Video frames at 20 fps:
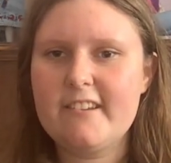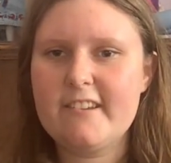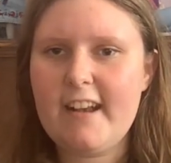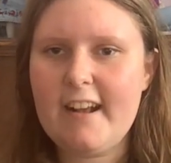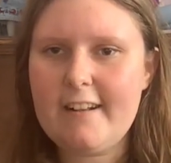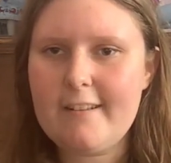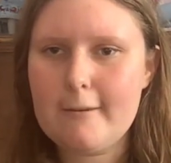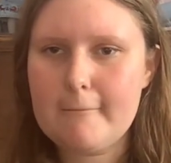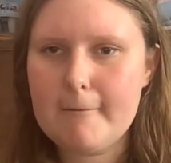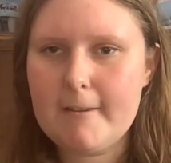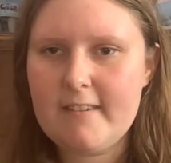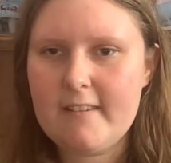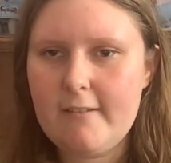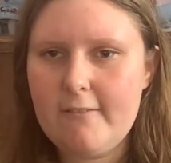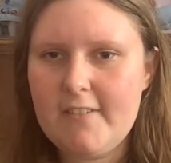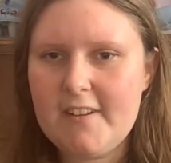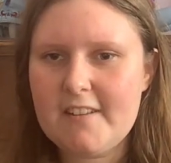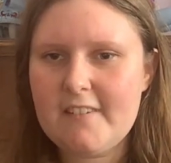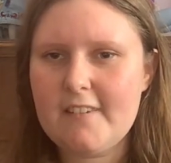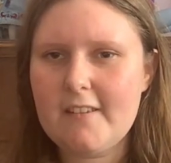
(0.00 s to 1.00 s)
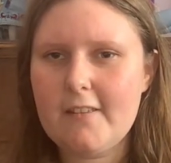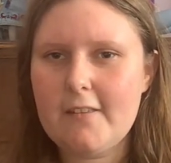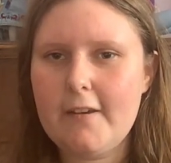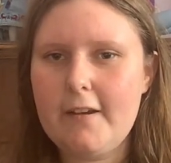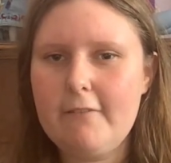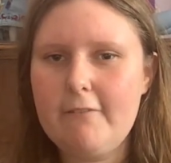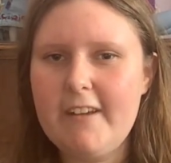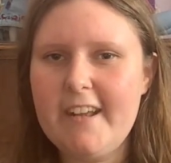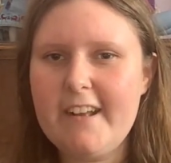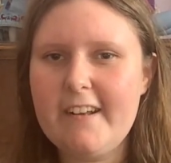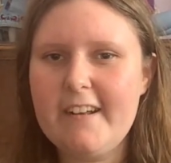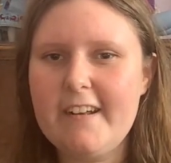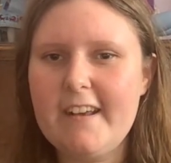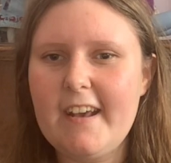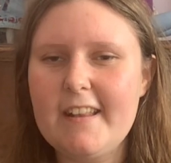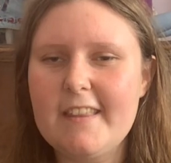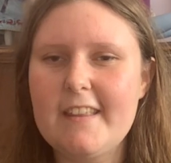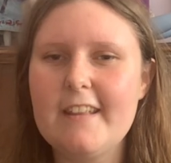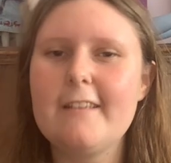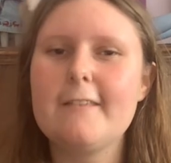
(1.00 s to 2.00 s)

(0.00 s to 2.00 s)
Jack Specific so that we could get